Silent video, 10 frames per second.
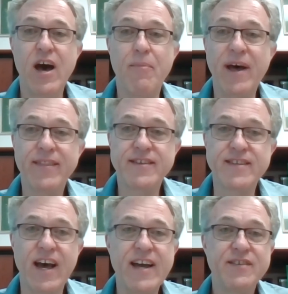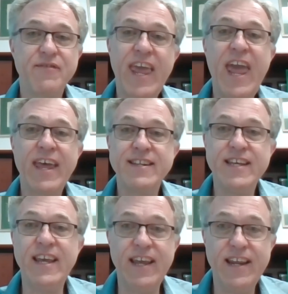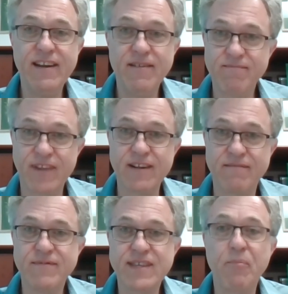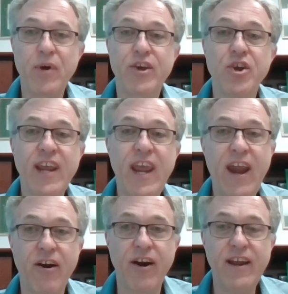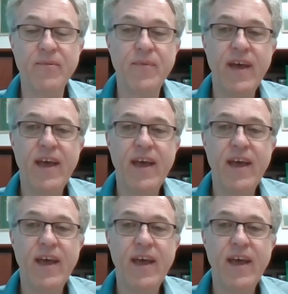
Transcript: about the size of a canteen that somebody could carry,